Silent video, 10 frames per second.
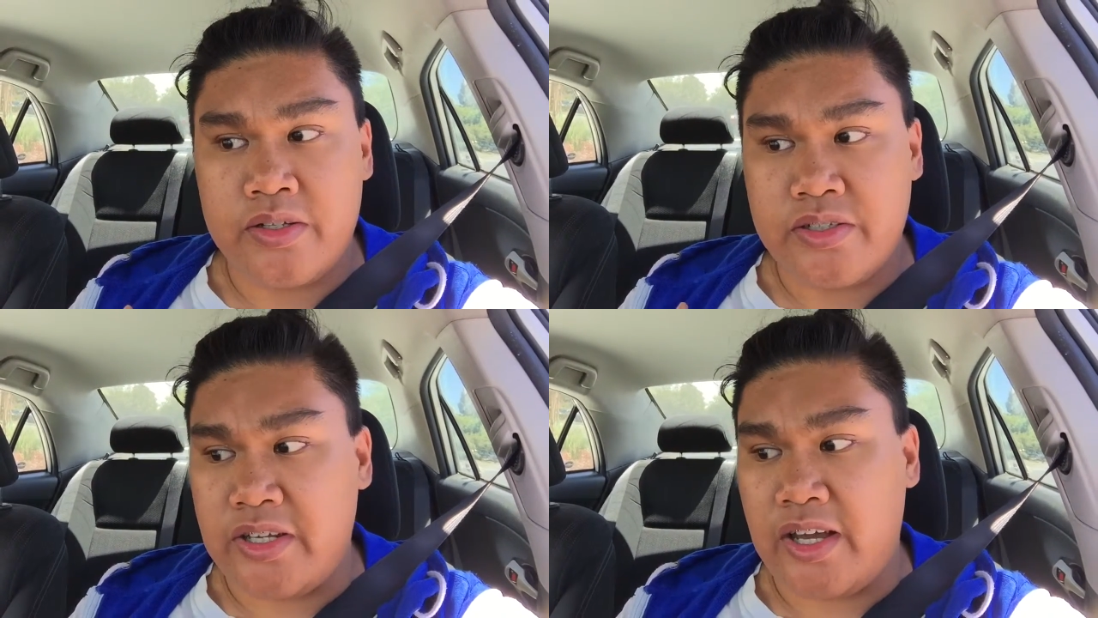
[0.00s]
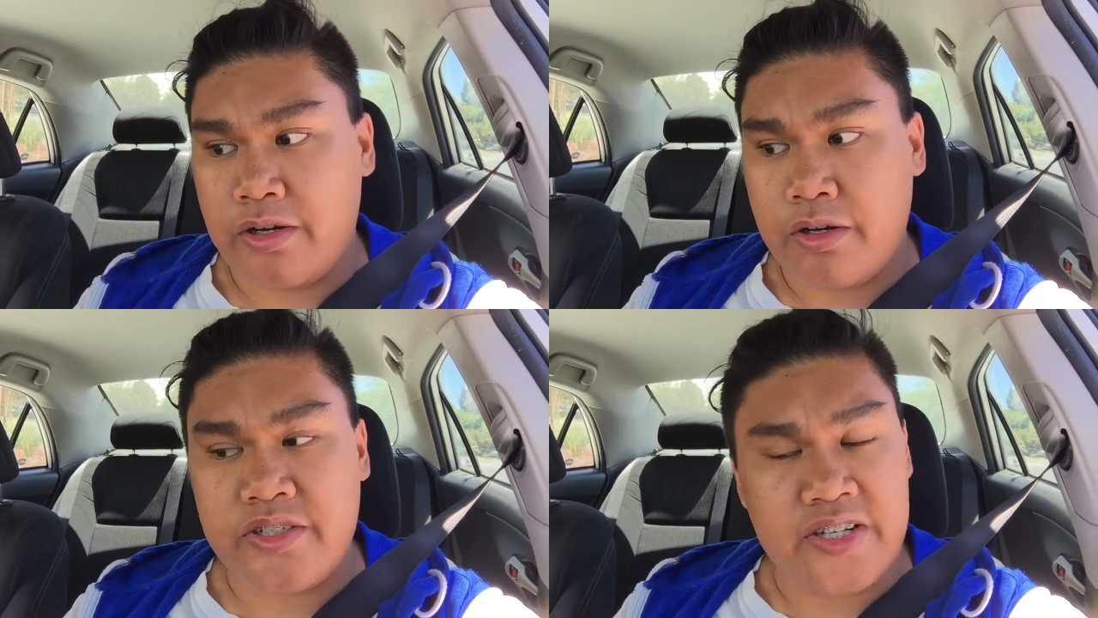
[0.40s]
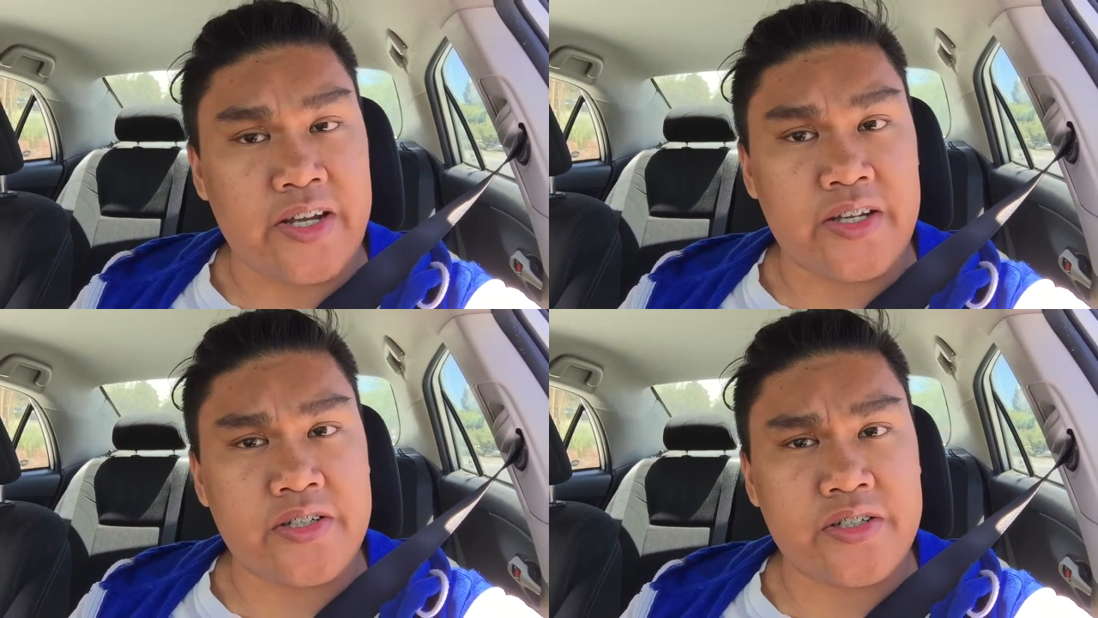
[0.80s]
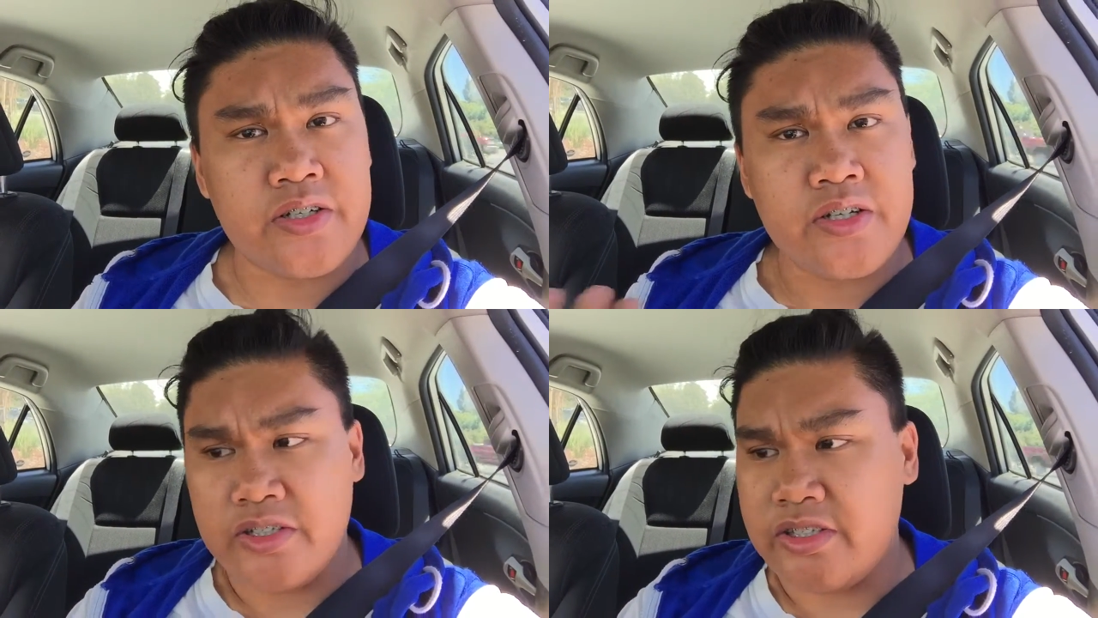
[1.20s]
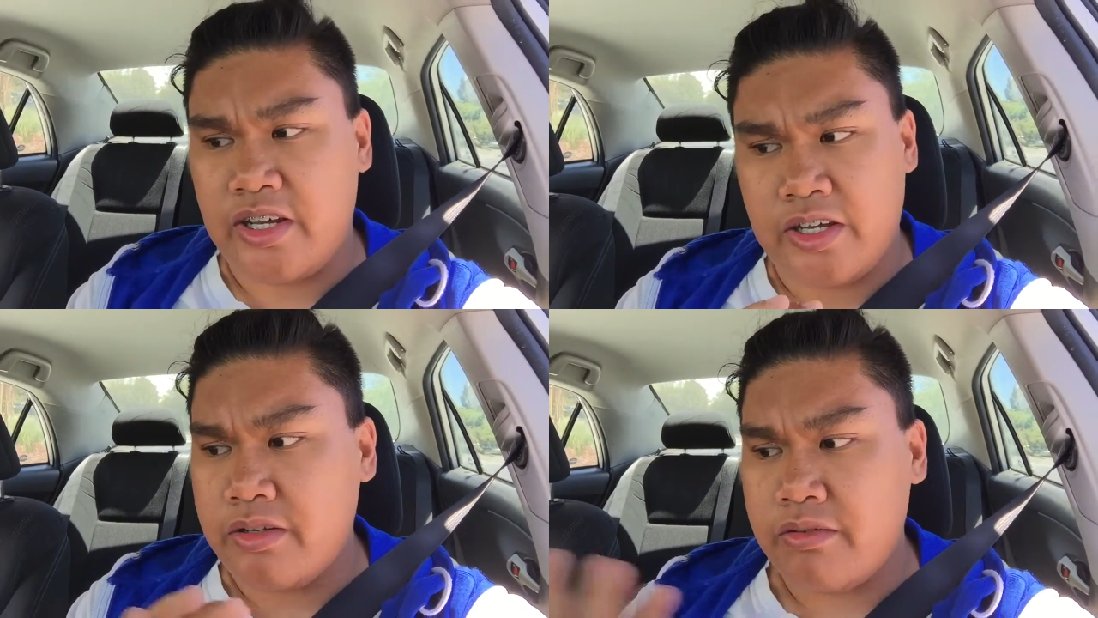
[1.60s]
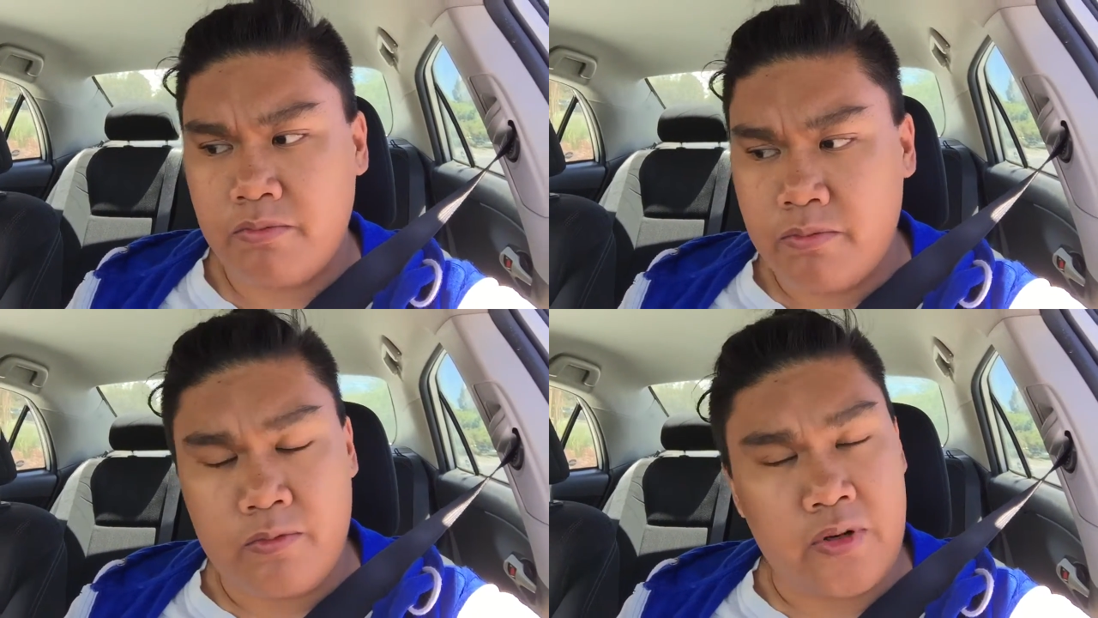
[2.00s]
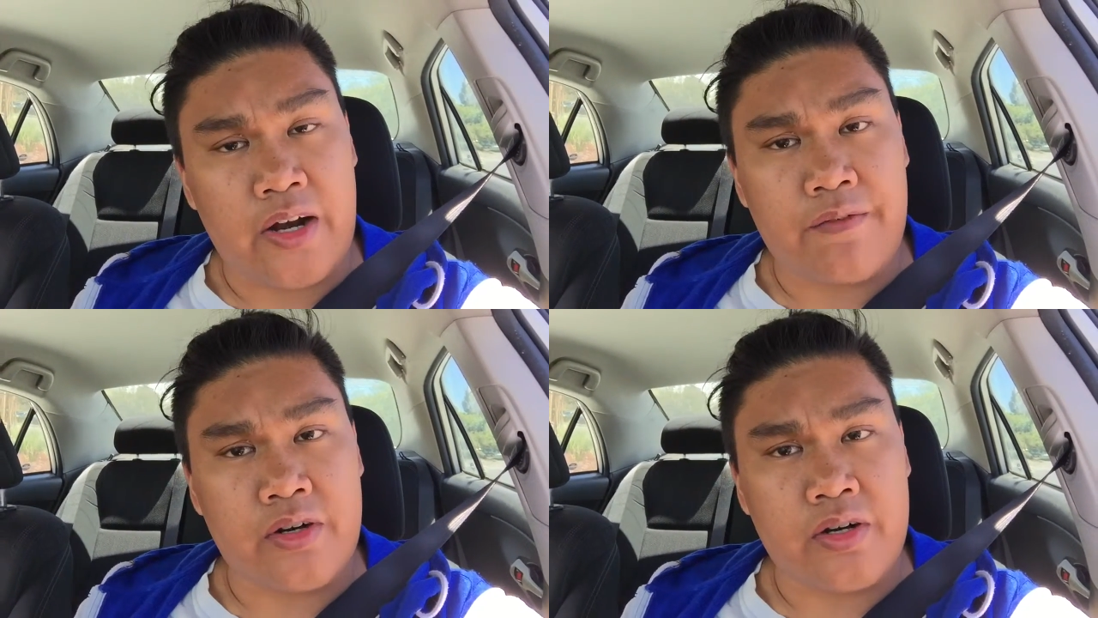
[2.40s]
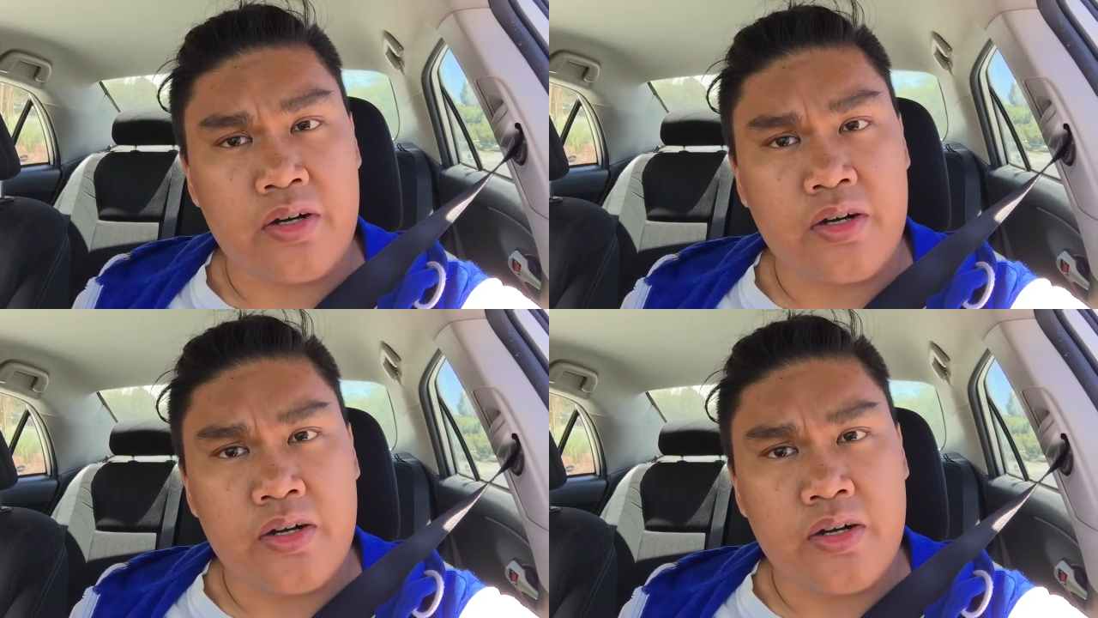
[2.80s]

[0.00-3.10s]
She had her change, she had whatever.